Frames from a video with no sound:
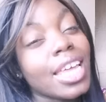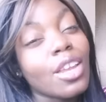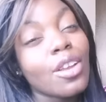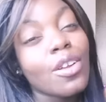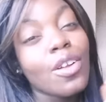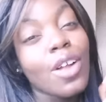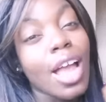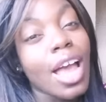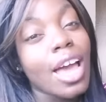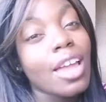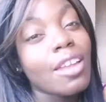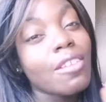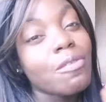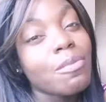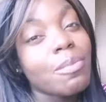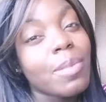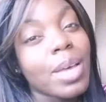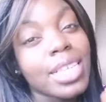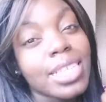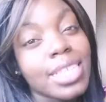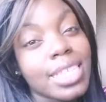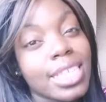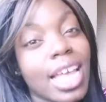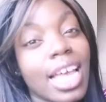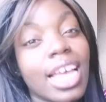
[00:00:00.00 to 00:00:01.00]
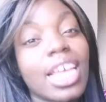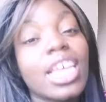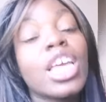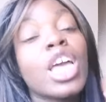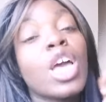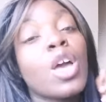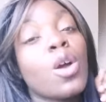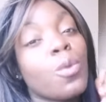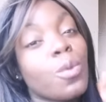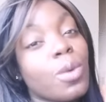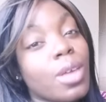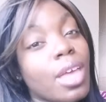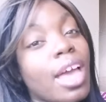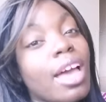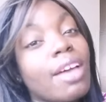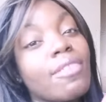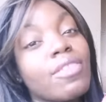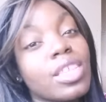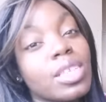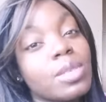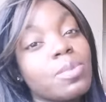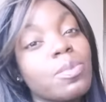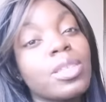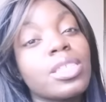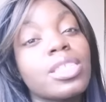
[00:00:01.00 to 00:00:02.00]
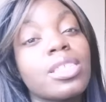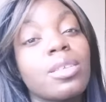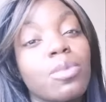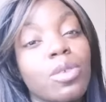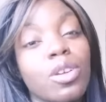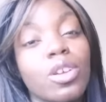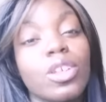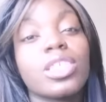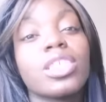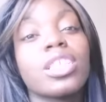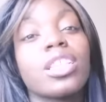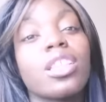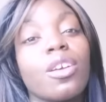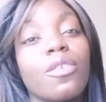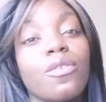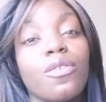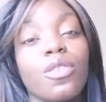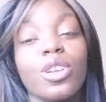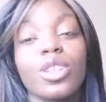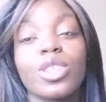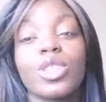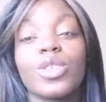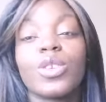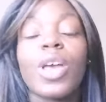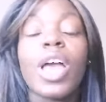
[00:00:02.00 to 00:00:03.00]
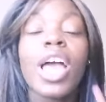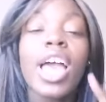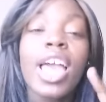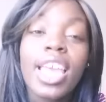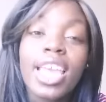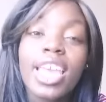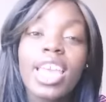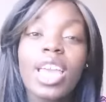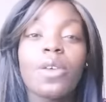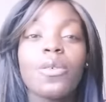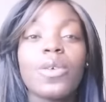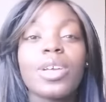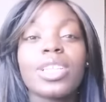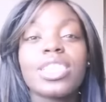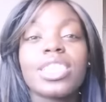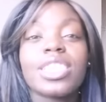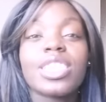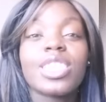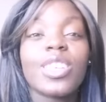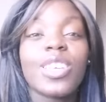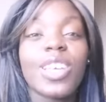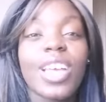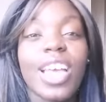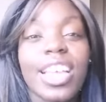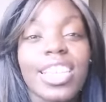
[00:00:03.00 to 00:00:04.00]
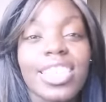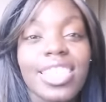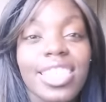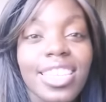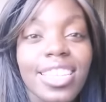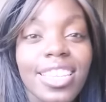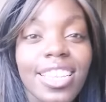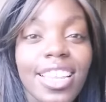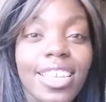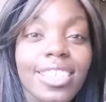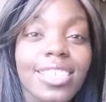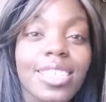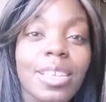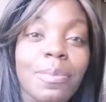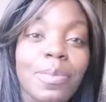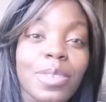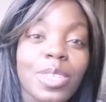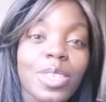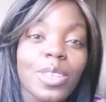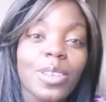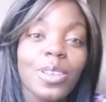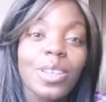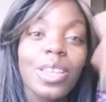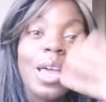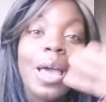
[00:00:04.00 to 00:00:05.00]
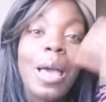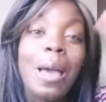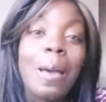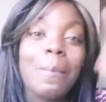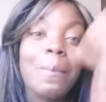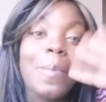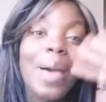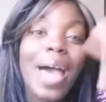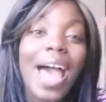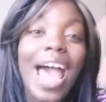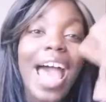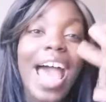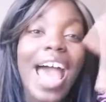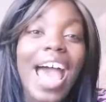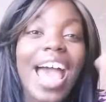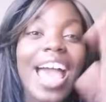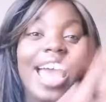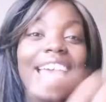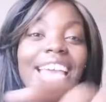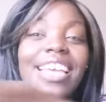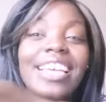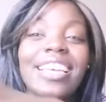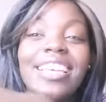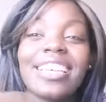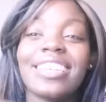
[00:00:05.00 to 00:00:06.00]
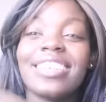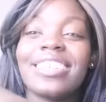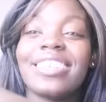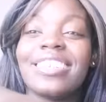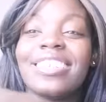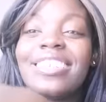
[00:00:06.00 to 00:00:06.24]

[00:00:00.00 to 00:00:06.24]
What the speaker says: let her out of my sight. We have this Muslim girl to look forward to. Can't wait to see you guys in the next episode. Bye.